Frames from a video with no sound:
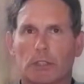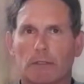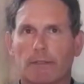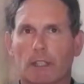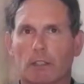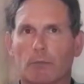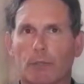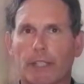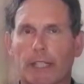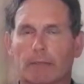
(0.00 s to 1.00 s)
in falcon
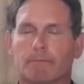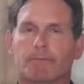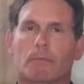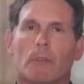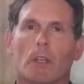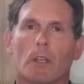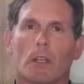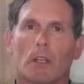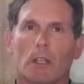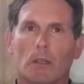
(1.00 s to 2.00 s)
breeding
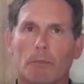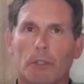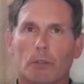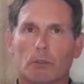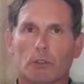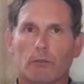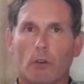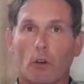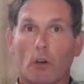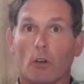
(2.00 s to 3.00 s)
can be used
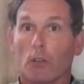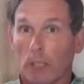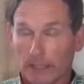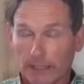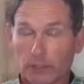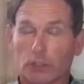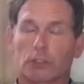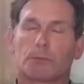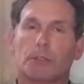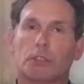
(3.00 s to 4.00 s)
for endangered
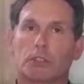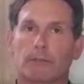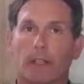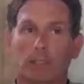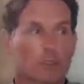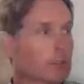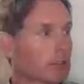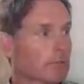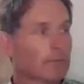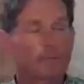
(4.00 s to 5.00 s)
species of falcons,
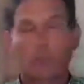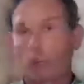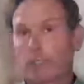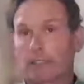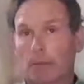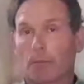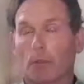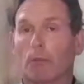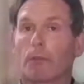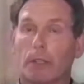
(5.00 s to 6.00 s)
for
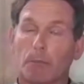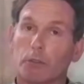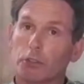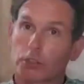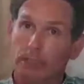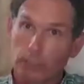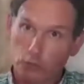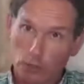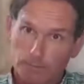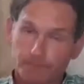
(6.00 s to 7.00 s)
example the Mauritius
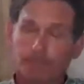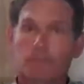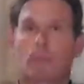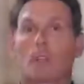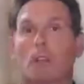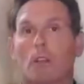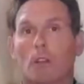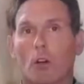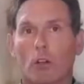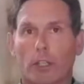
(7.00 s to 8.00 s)
kestrel,
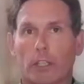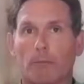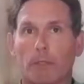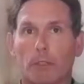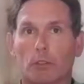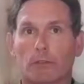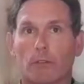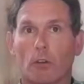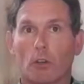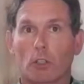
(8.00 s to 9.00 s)
or they can be used
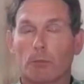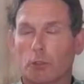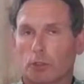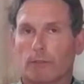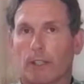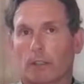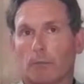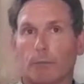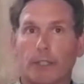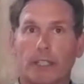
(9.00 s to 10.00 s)
for commercial falcon
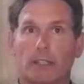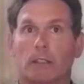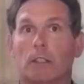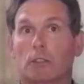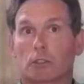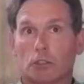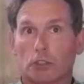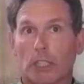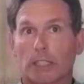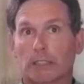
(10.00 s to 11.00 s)
breeding, such
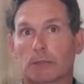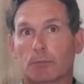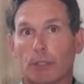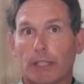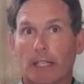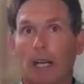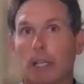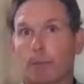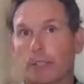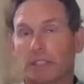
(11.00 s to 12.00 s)
as breeding
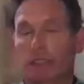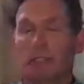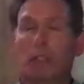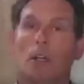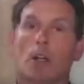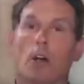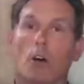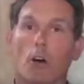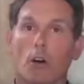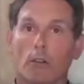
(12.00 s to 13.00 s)
hybrids
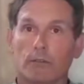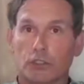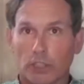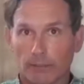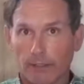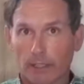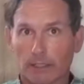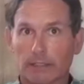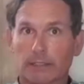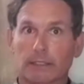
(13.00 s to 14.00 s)
of gyr
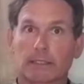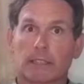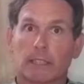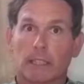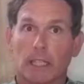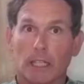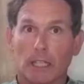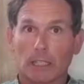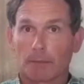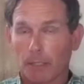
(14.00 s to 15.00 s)
falcons
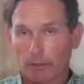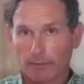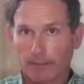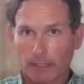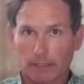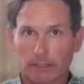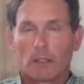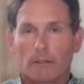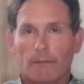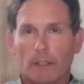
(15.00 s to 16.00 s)
and peregrine falcons.
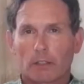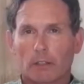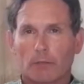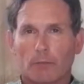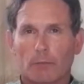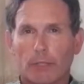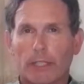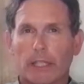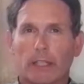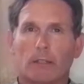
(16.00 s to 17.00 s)
Falcon
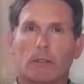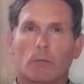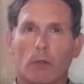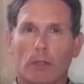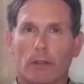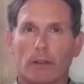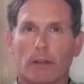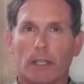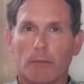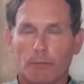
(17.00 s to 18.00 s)
breeding with
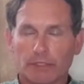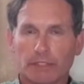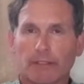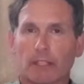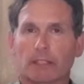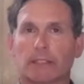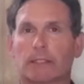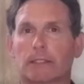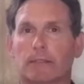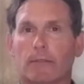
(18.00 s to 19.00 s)
imprinted
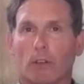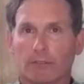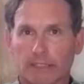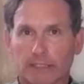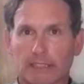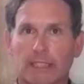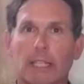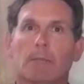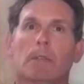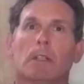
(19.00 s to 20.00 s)
falcons involves, as I
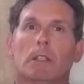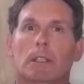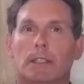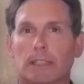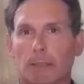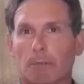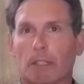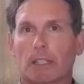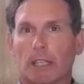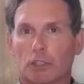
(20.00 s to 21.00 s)
say, semen
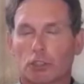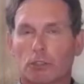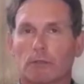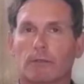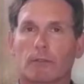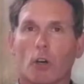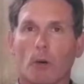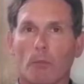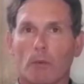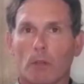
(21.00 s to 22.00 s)
collection
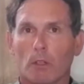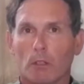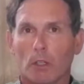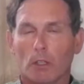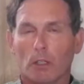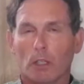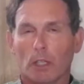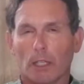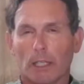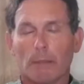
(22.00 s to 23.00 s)
from
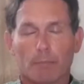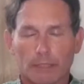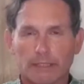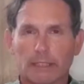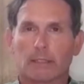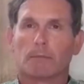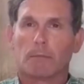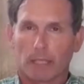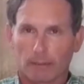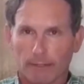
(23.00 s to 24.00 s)
imprinted
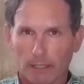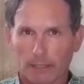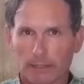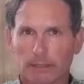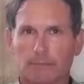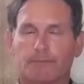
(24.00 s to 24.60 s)
male falcons.